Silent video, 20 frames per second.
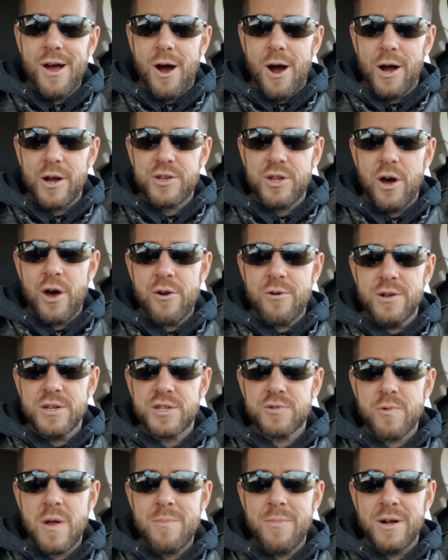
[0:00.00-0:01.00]
Our daughter
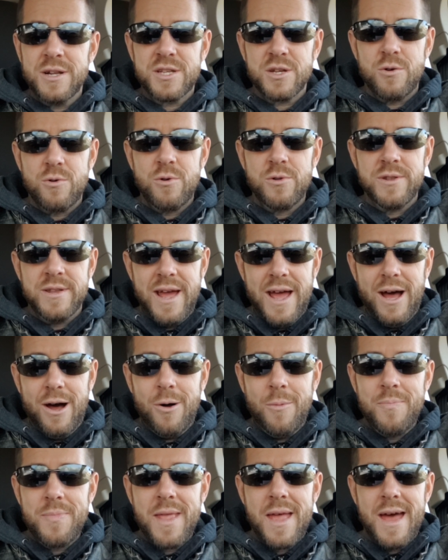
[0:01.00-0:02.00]
is 3 months old
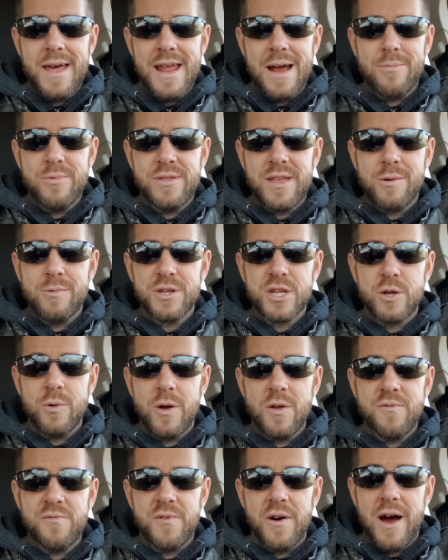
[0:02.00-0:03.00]
now, and everything was
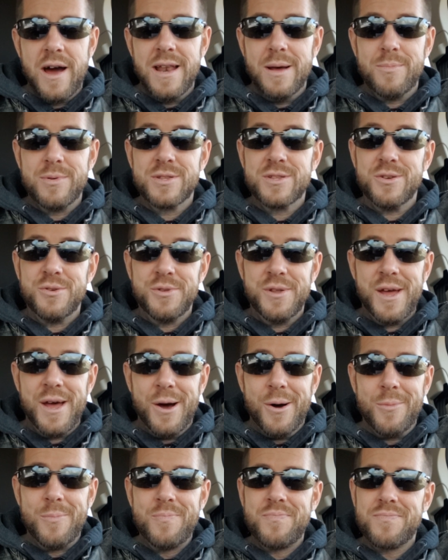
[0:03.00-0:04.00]
going fine up until
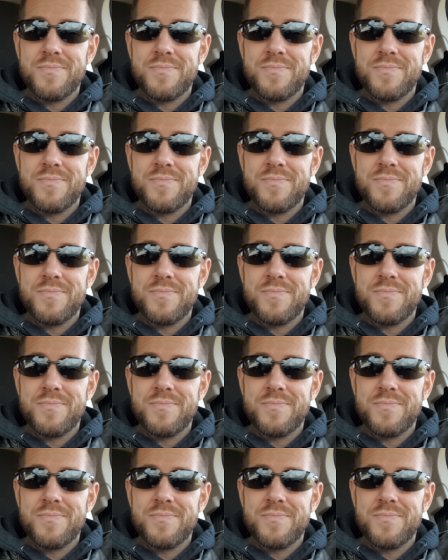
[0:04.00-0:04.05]
now.